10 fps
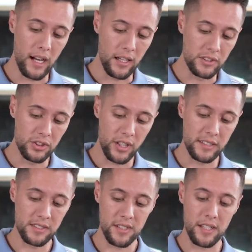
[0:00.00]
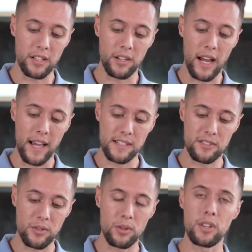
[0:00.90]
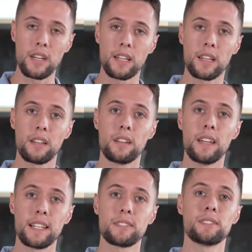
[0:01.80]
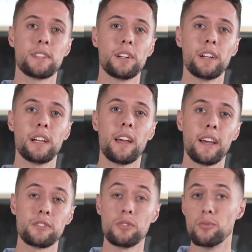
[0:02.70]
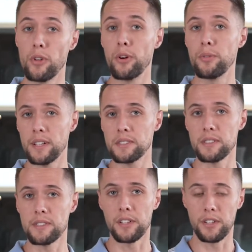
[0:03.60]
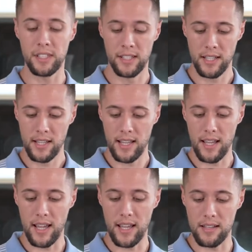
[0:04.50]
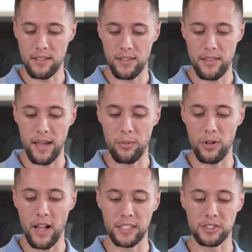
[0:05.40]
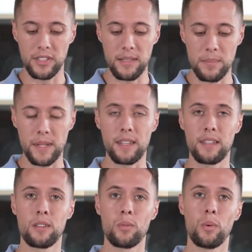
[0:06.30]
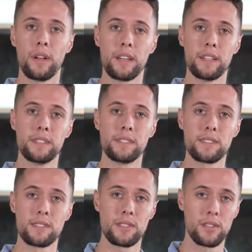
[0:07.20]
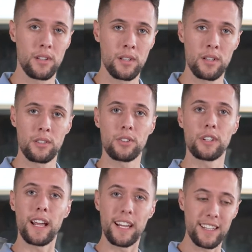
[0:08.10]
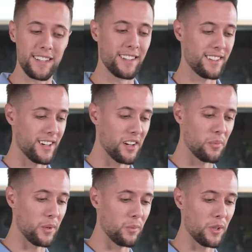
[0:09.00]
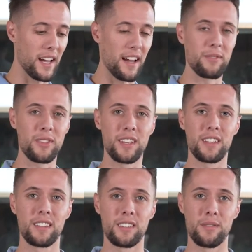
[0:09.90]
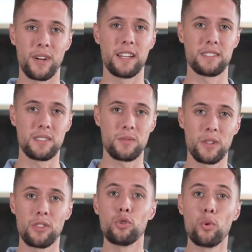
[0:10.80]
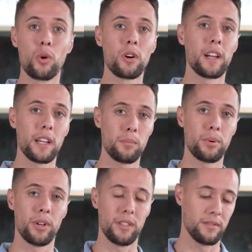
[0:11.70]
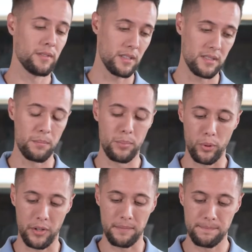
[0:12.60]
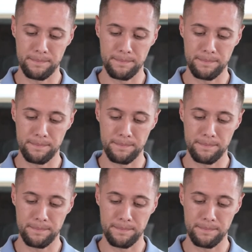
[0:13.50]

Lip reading: adjust here as you think necessary and as you know necessary, and that will actually be what is created when we have the devices with your input. It's important.